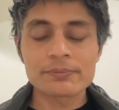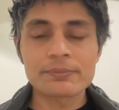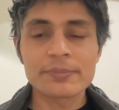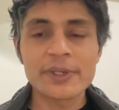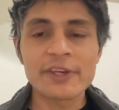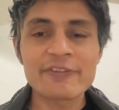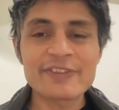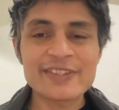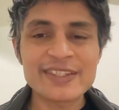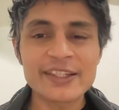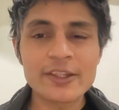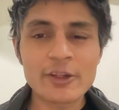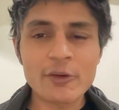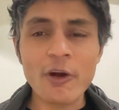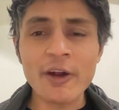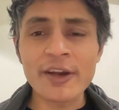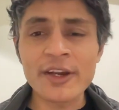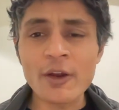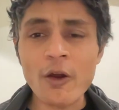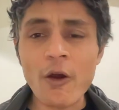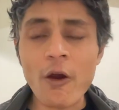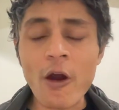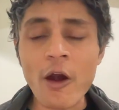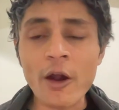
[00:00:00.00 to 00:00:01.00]
previously
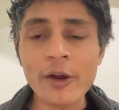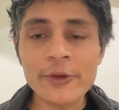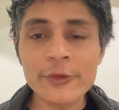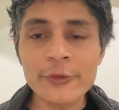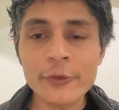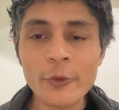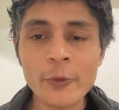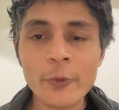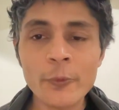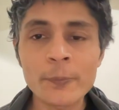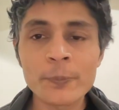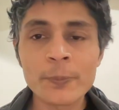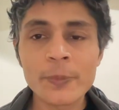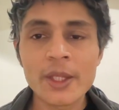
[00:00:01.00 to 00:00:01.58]
recorded audio,